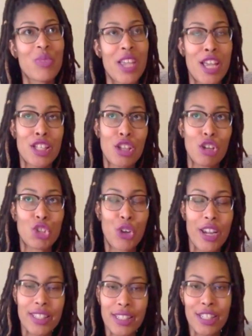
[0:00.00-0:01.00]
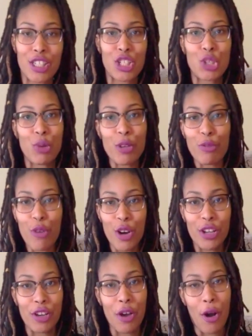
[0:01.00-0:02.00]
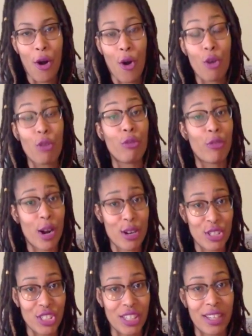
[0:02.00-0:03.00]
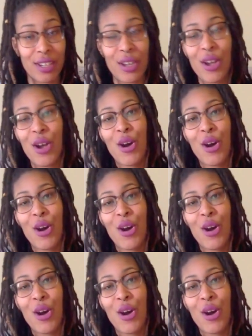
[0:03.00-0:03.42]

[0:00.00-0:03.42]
And so Tracy is a 24-year-old virgin